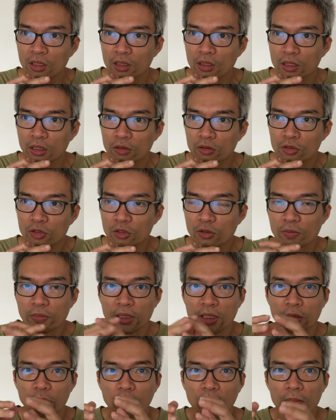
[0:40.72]
there will also
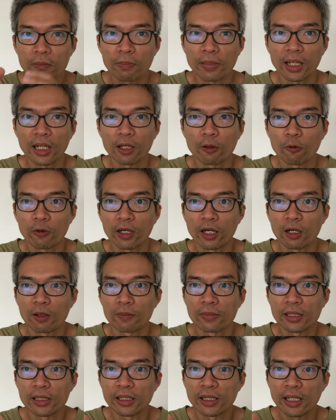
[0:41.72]
be one part where I'll
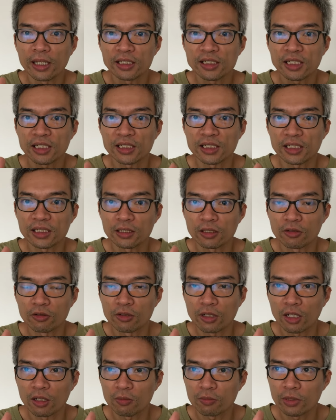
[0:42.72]
be assessing the
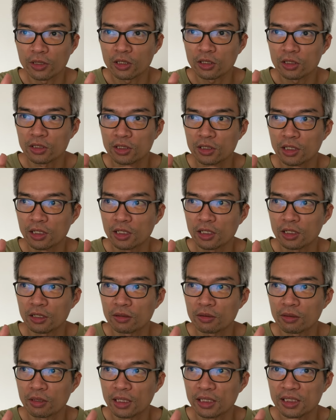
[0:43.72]
ground, because
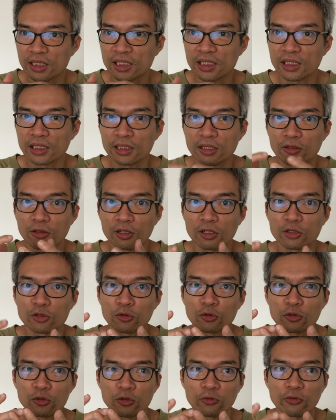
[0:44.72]
assessing the ground is
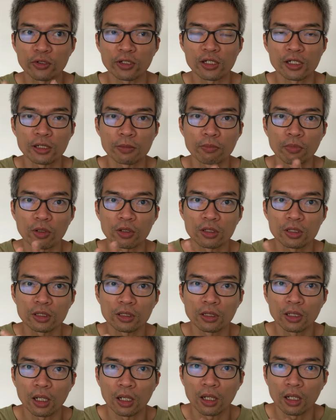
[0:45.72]
also a very
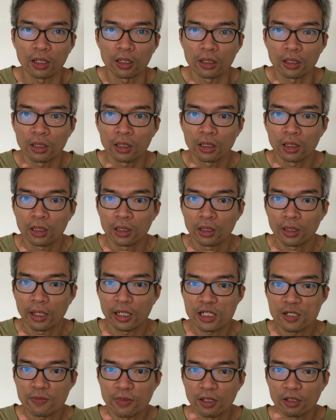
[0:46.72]
important
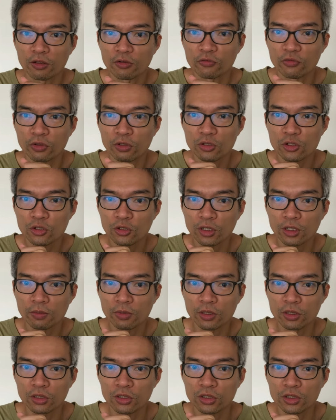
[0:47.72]
aspect of feng shui,
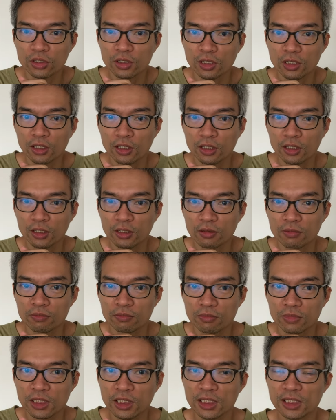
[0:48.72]
because
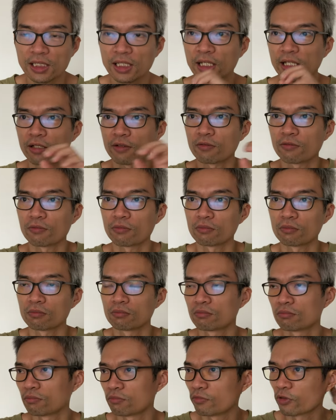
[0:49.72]
just like
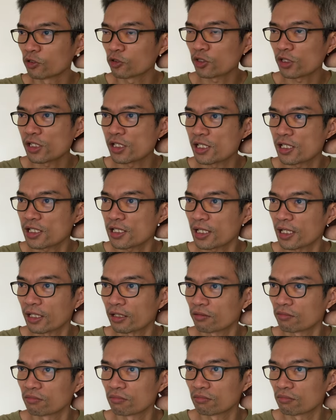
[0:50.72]
feng shui is just like
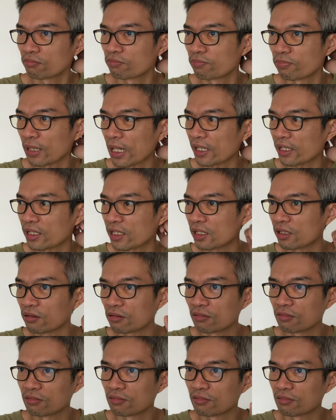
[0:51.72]

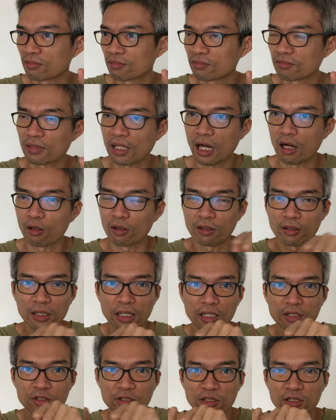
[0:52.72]
plugging our
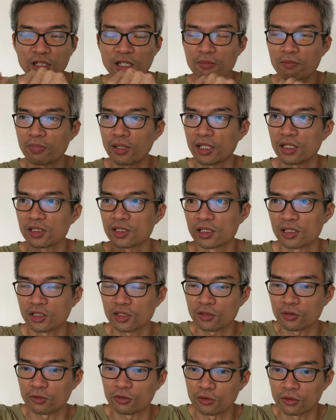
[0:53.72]
electrical appliances
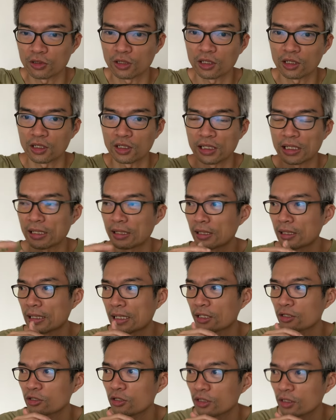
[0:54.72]
to
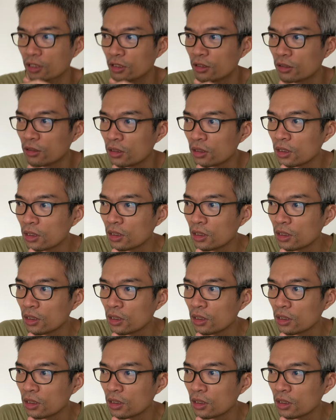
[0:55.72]
electrical